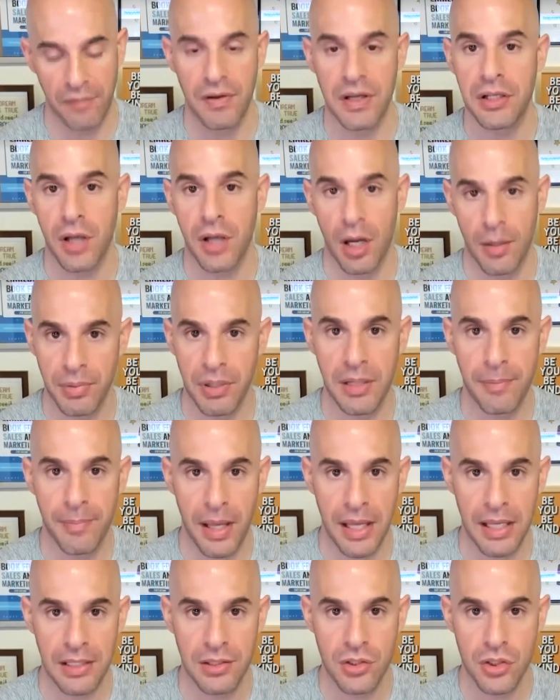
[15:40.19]
company
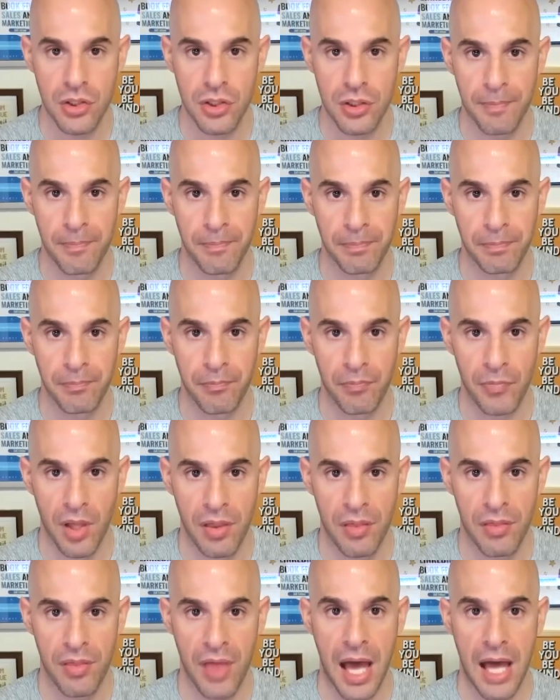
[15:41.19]
page
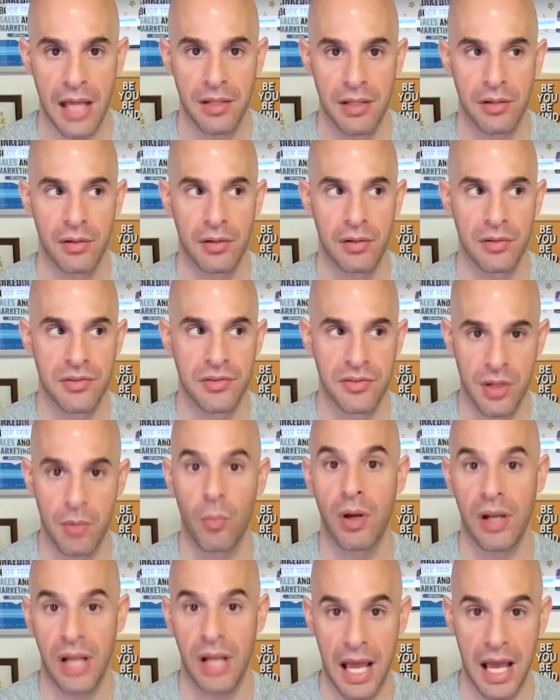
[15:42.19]
that
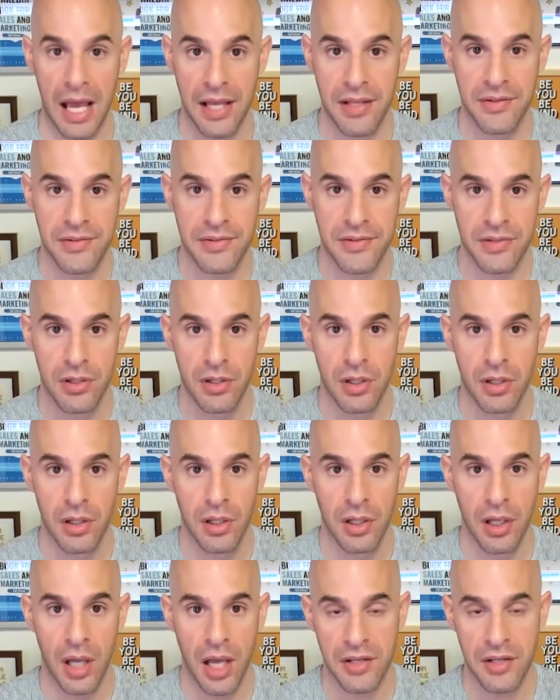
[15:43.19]
someone has
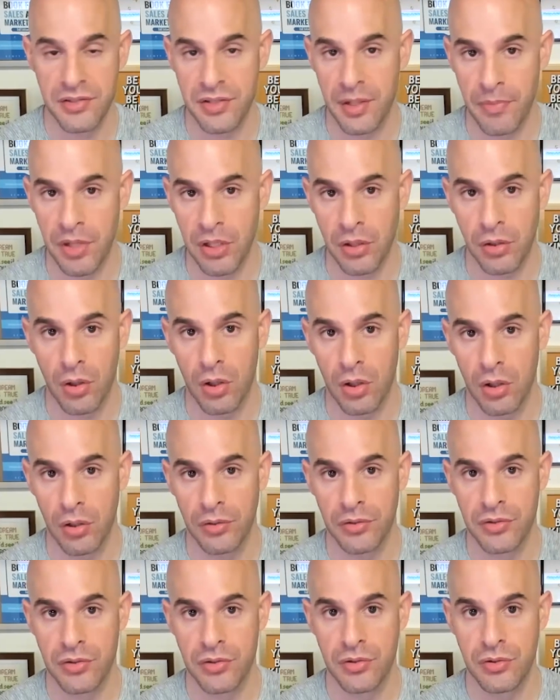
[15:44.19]
something called